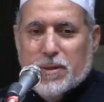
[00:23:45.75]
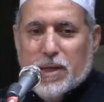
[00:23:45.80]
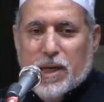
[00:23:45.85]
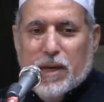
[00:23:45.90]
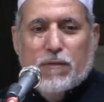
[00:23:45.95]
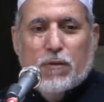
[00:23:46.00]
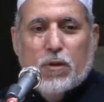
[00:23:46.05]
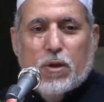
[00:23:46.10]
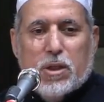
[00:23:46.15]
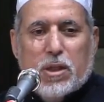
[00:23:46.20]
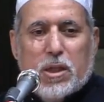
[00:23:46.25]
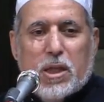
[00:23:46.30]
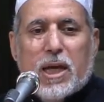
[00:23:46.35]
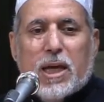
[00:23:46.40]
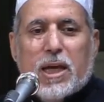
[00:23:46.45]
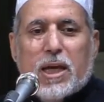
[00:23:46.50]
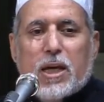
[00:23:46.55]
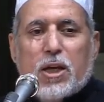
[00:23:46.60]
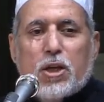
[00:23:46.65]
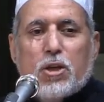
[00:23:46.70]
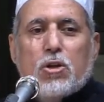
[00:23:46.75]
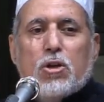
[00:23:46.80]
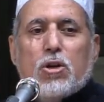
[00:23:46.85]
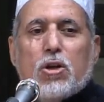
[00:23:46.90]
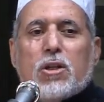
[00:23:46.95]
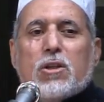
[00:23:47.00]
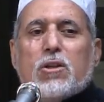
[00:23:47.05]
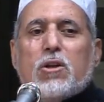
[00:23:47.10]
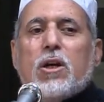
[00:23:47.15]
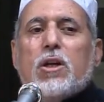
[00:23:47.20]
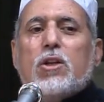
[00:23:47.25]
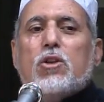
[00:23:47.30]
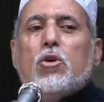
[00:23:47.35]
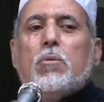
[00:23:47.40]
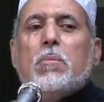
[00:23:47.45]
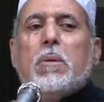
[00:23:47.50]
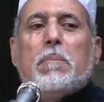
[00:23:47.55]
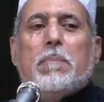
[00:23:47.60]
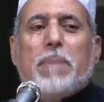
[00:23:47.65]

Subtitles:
If you think you're not going to be